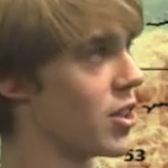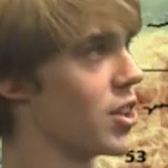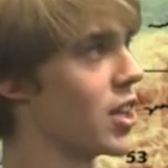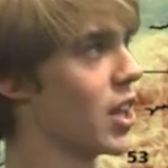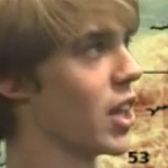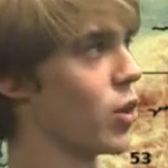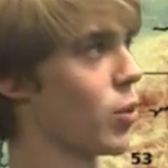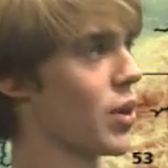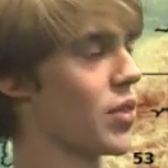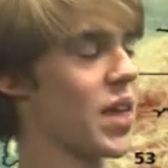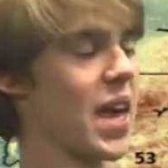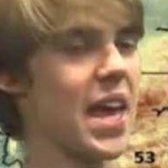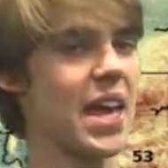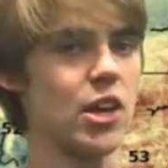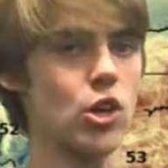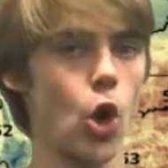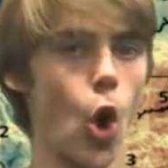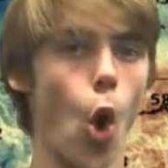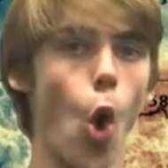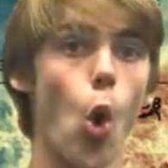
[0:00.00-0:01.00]
dealing with
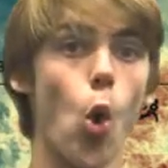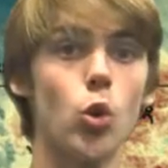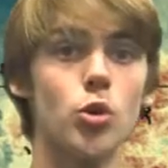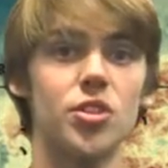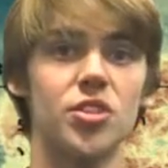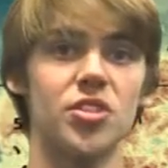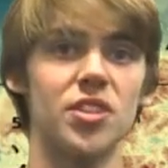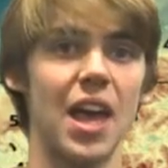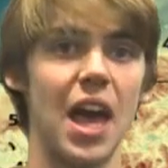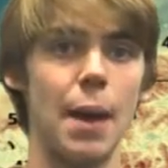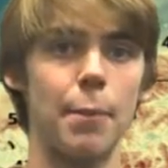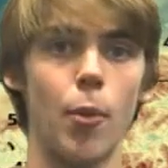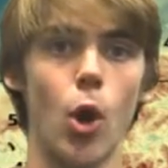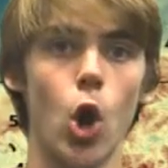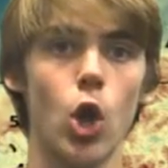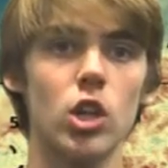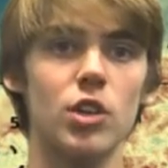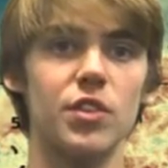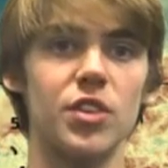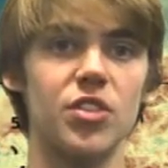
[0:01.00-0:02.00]
a cold snap
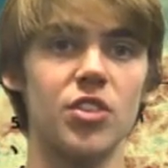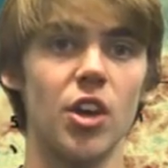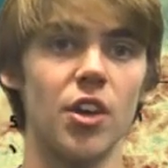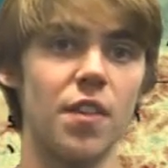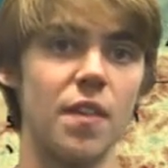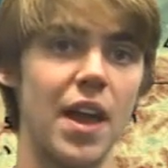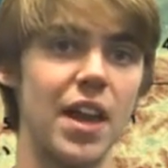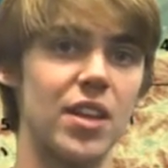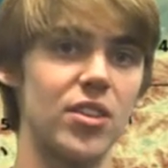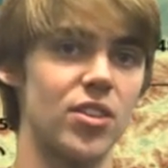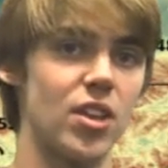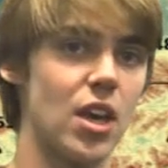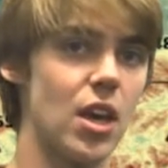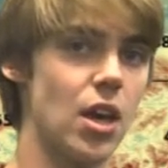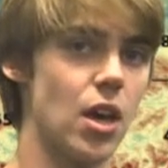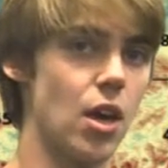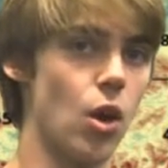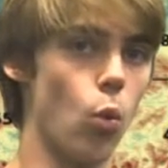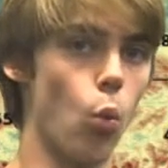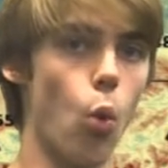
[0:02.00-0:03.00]
all of a sudden that is
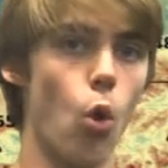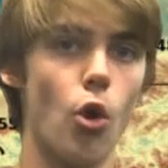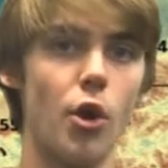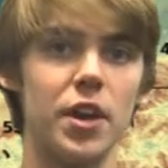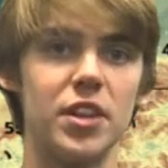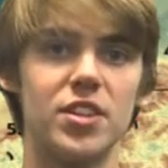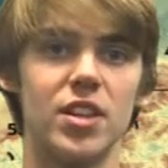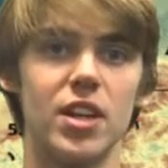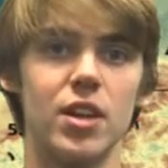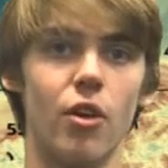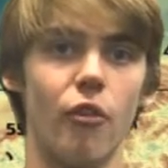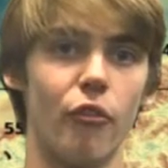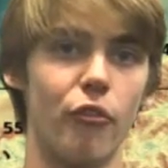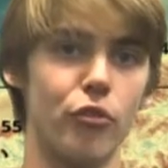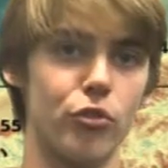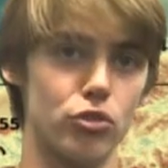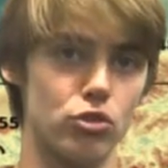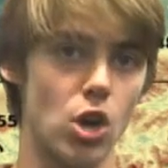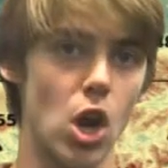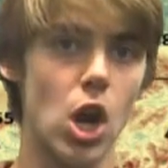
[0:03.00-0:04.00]
warranted
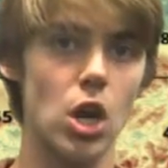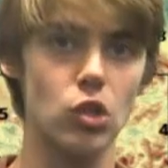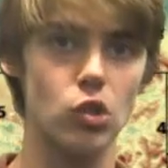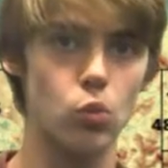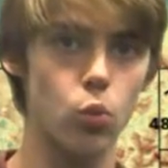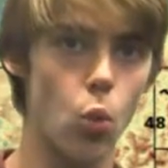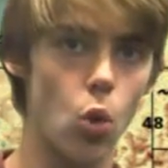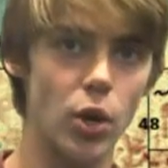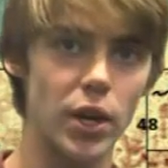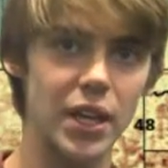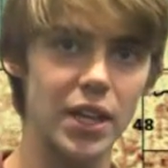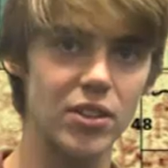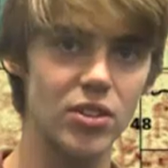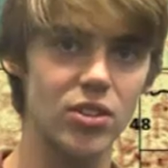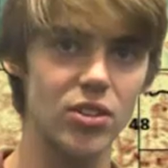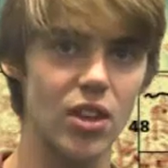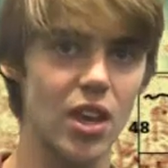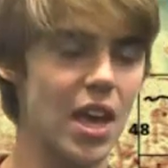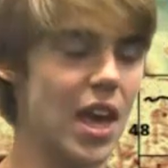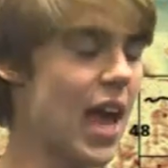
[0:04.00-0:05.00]
frost
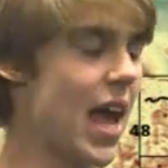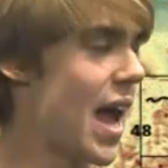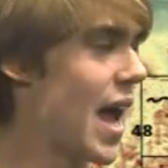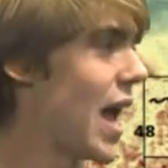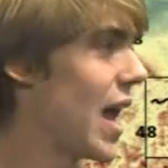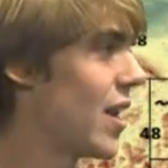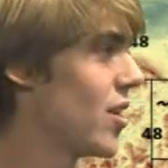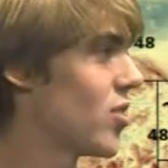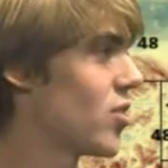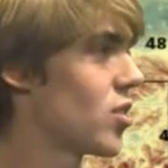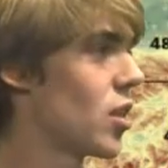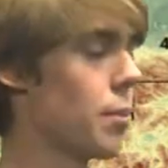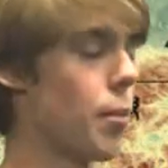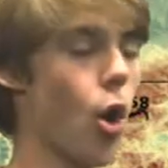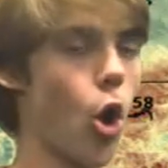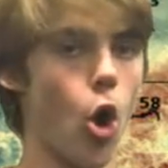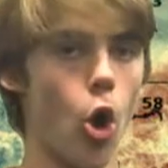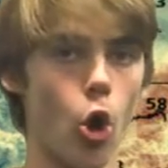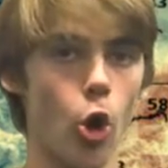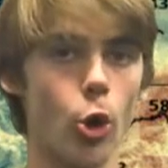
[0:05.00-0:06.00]
warnings and some
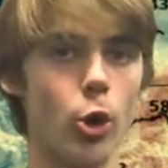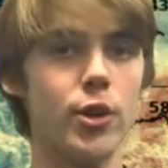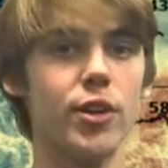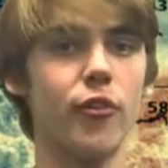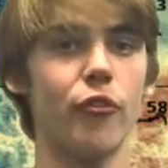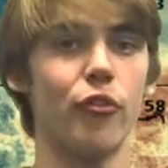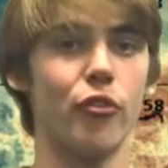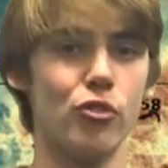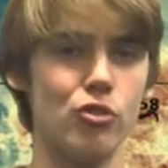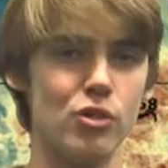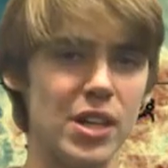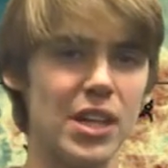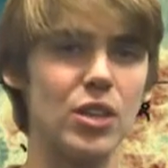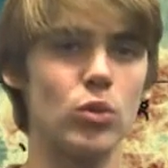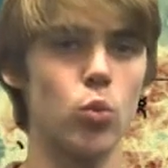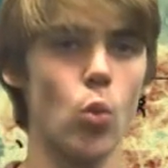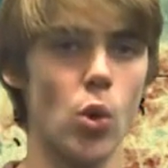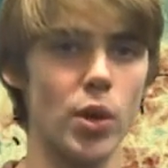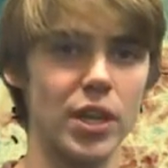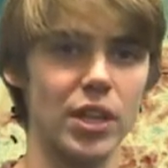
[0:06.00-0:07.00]
hard
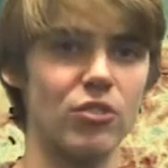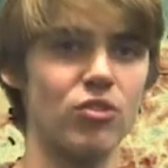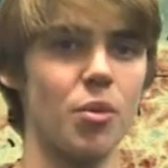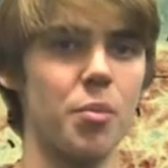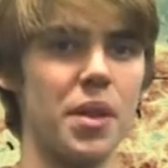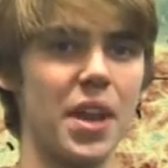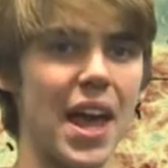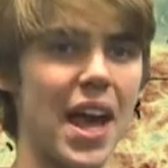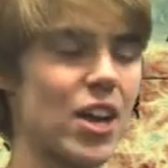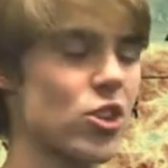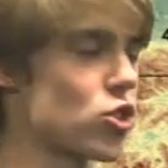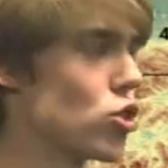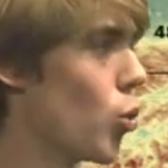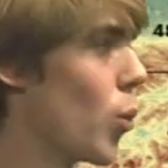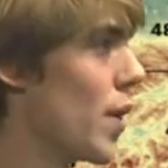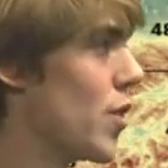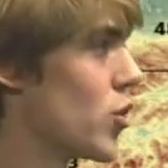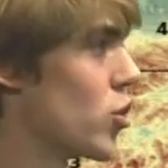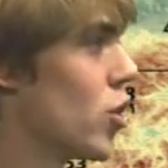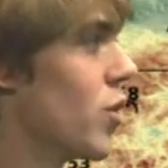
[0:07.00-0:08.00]
freeze warnings from the National
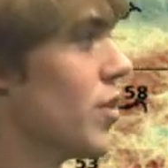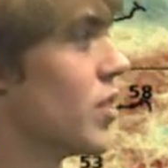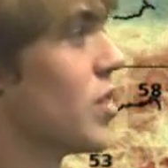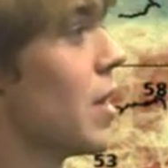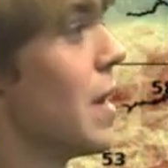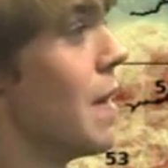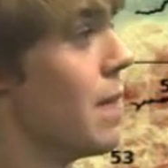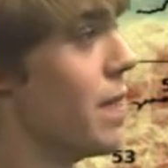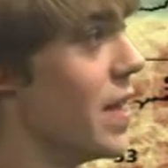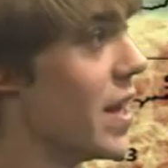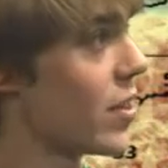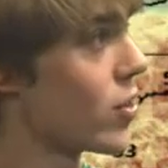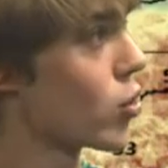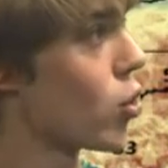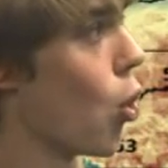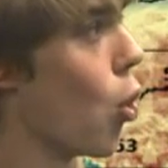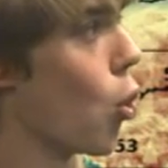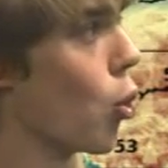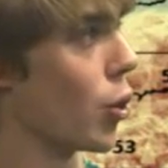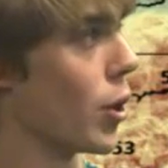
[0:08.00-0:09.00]
Weather Service. This
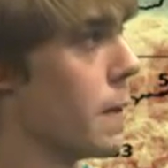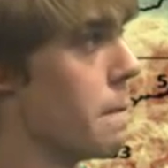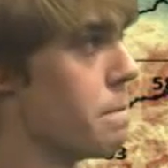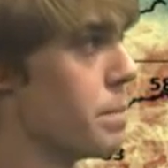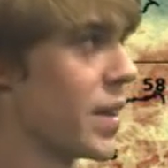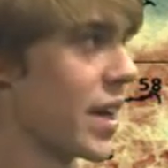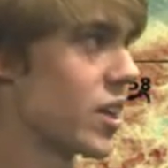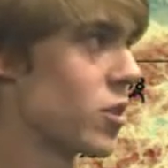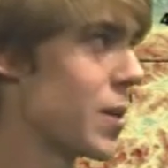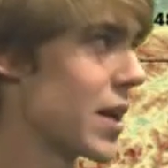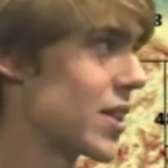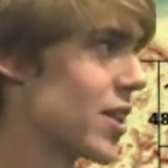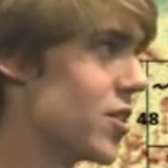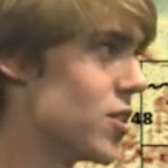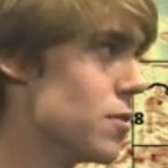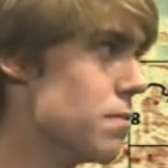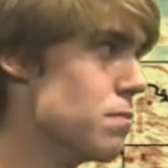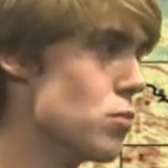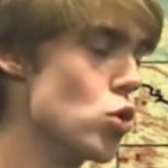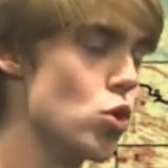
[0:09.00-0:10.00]
cold expected
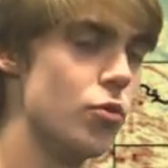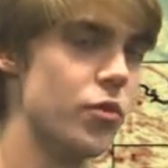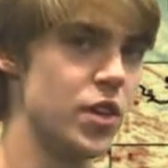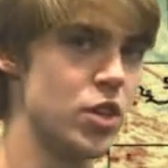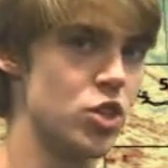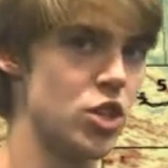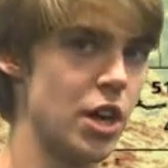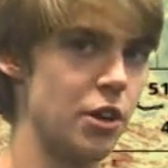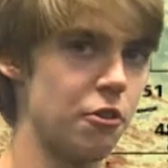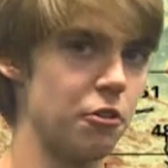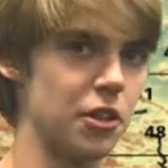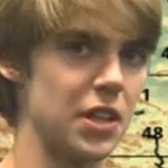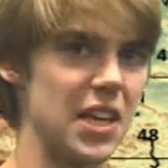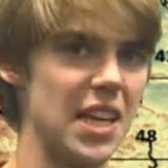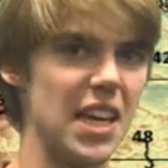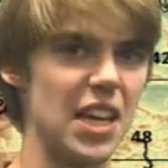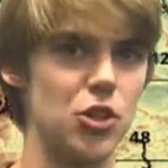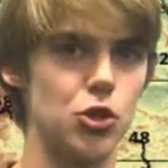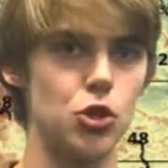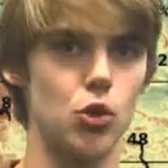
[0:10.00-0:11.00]
to move
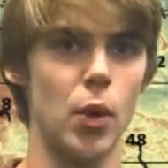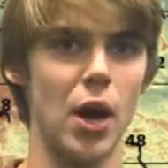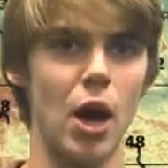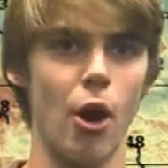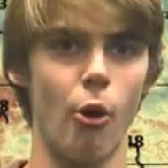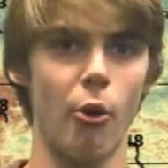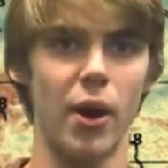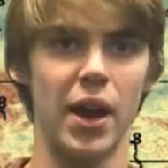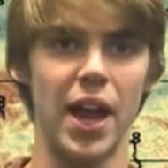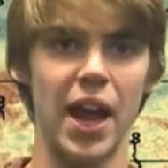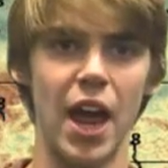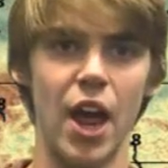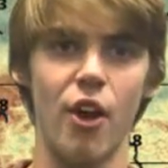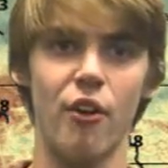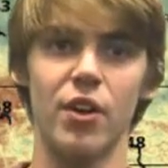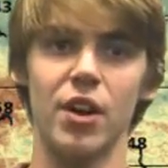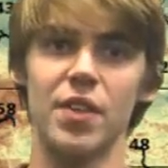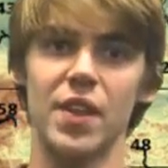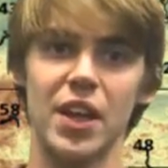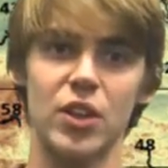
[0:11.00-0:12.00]
generally into our
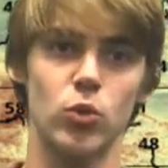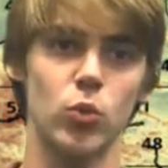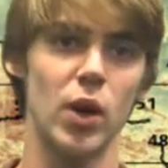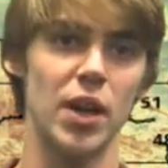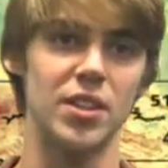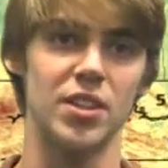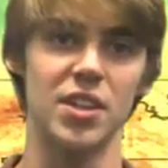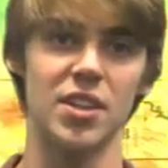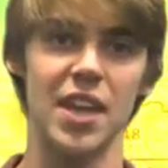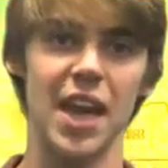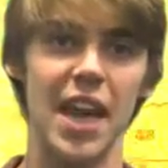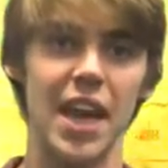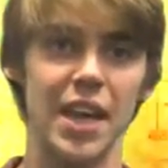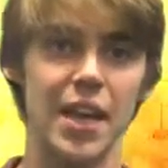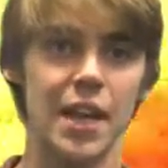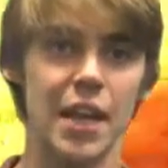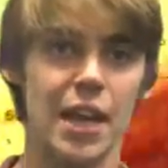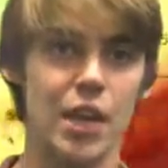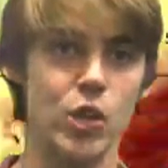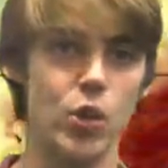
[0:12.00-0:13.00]
area, and that's why
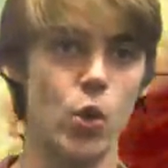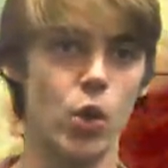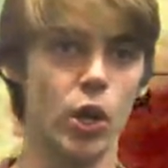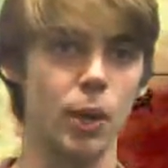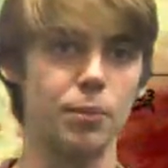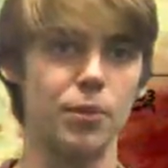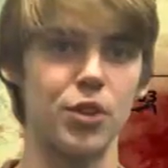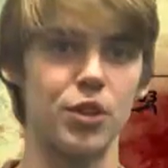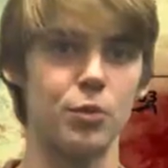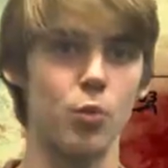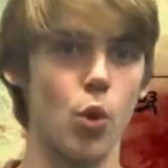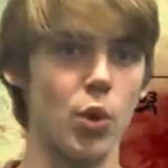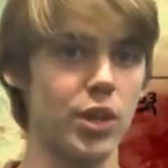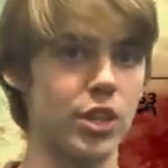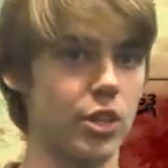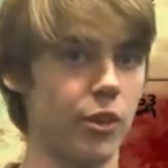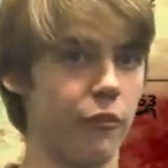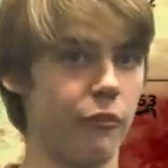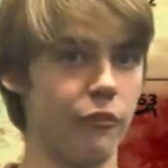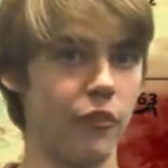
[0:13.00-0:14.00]
today you woke up this
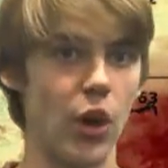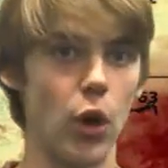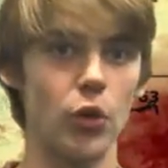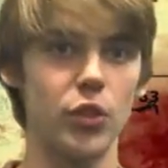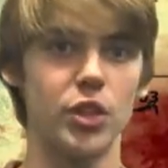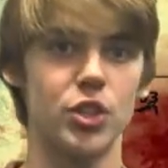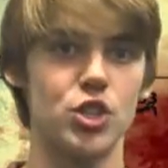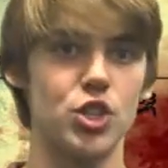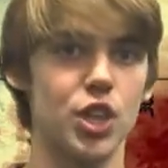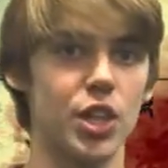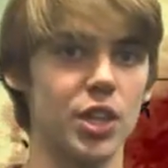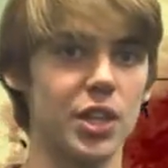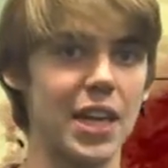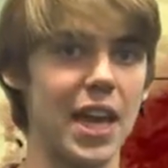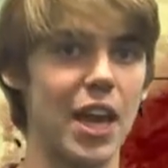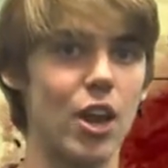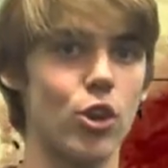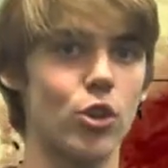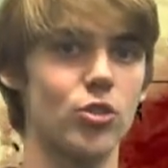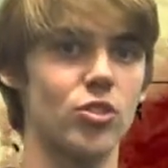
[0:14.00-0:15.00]
morning, you felt the
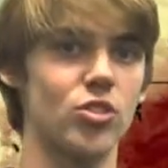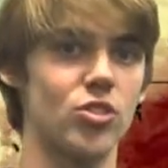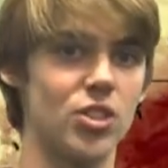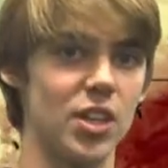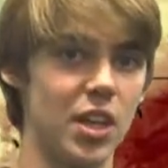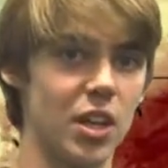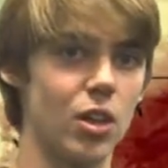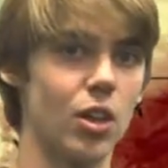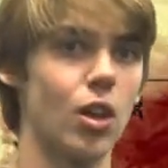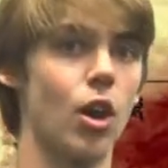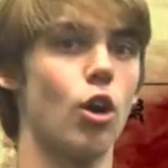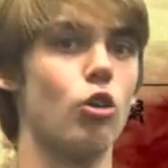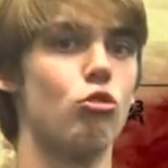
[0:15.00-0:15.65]
chilly air still